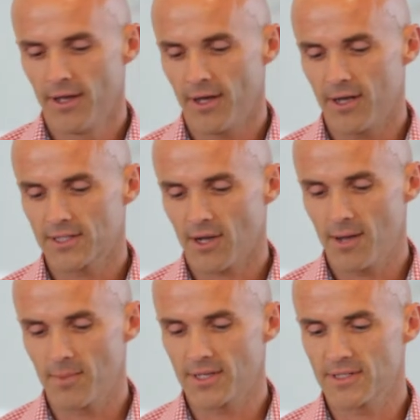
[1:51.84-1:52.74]
uh,
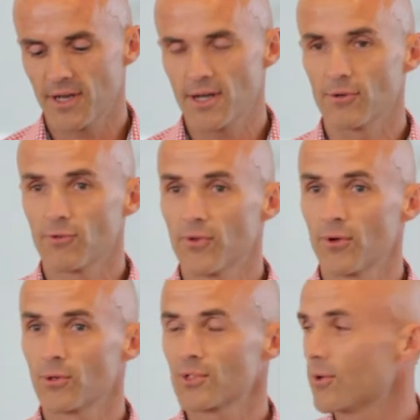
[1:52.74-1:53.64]
Timely in Dunedin,
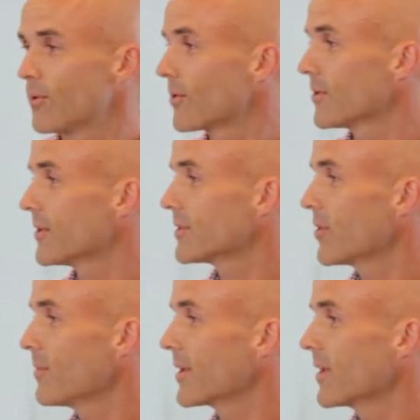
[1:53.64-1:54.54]
Revert also in Auckland, and
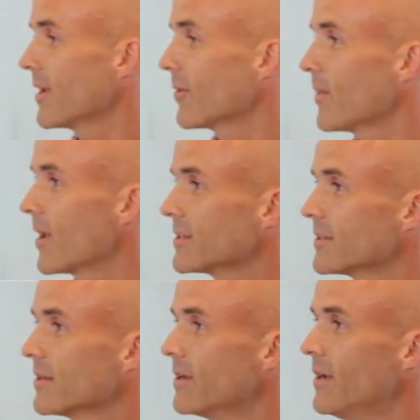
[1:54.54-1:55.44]
Atomic here in
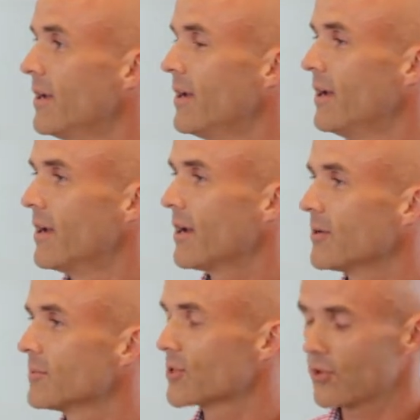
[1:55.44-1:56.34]
Wellington.
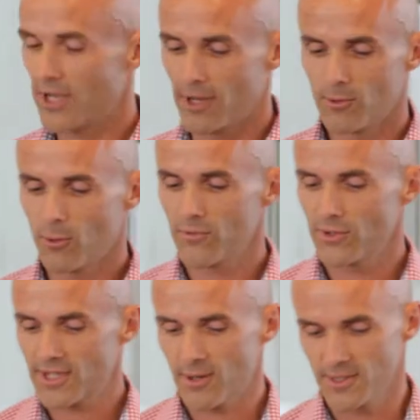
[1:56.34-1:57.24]
Um, so yeah, all of
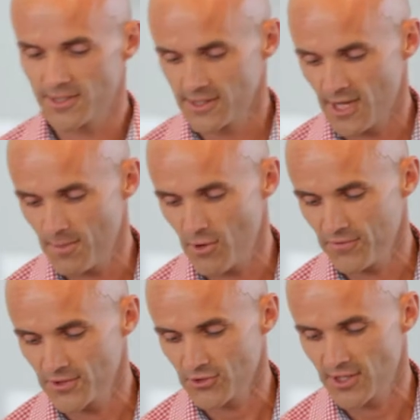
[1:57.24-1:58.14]
those companies keep me off
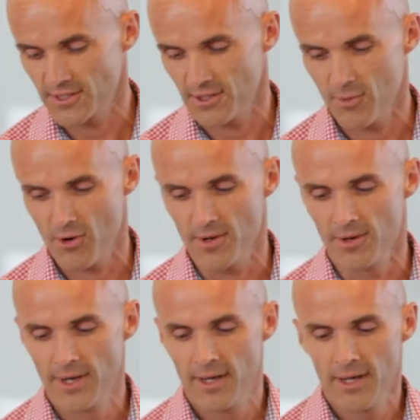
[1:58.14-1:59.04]
the streets at the moment.
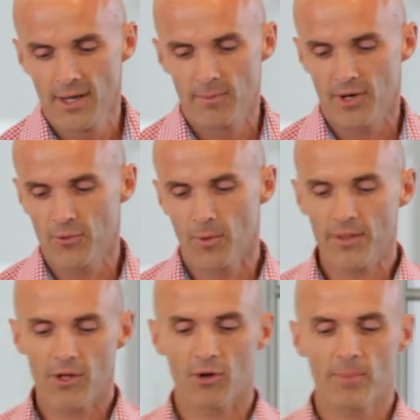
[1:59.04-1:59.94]
But if we
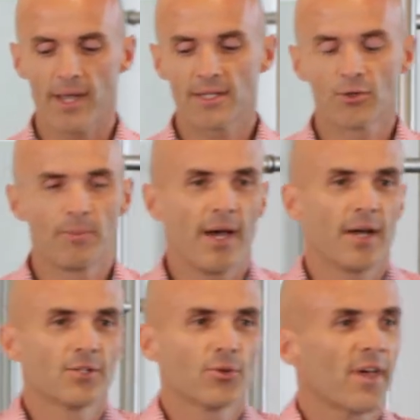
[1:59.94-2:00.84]
wind the clock back to
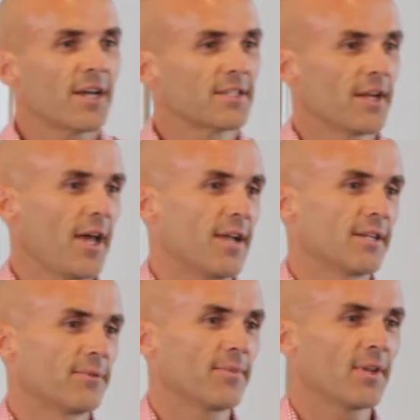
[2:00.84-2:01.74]
about
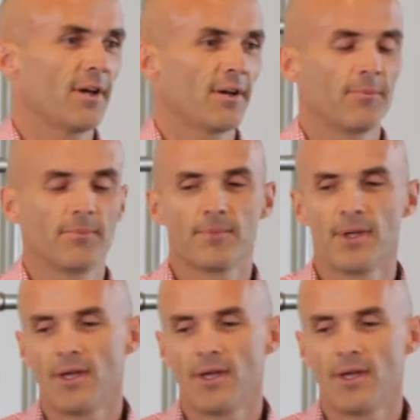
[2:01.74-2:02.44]
2008, um,